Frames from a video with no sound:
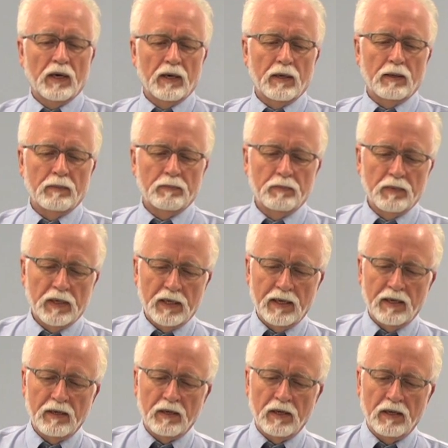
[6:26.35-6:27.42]
Um,
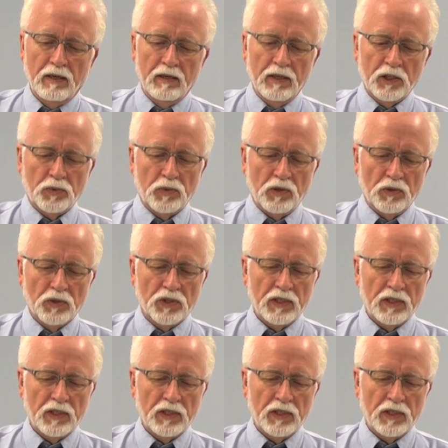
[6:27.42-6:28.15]
again, and this one you'll